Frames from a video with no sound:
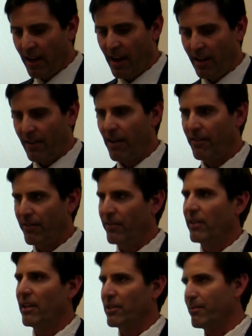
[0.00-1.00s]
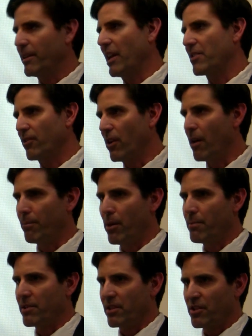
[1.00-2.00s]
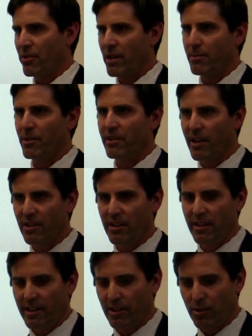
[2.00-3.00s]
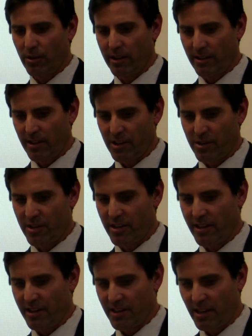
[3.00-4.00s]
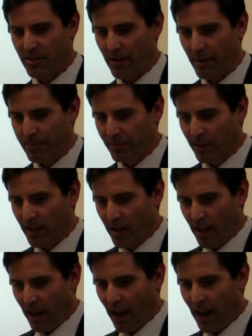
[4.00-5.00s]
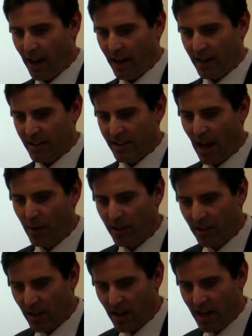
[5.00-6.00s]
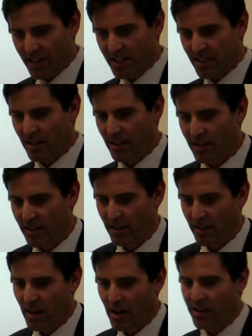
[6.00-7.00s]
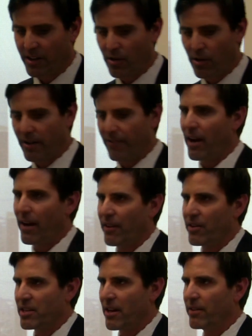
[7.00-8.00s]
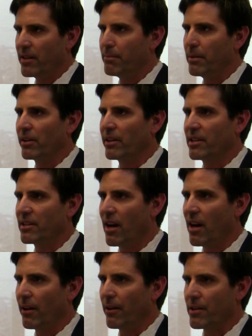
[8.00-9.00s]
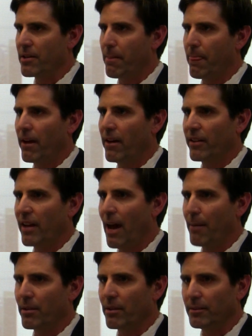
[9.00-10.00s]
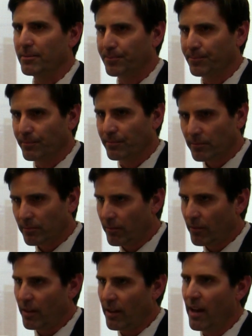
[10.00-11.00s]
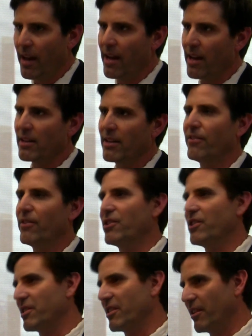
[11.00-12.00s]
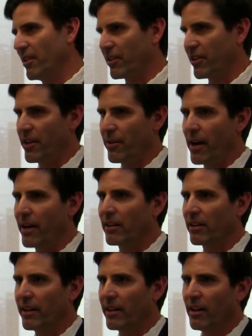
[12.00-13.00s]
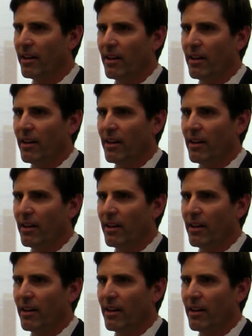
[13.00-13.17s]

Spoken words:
of electric, but that's for all purposes, transportation, heating, cooling, electricity, et cetera. And that would cost on the order of $570 billion of capital. And if you just look theoretically,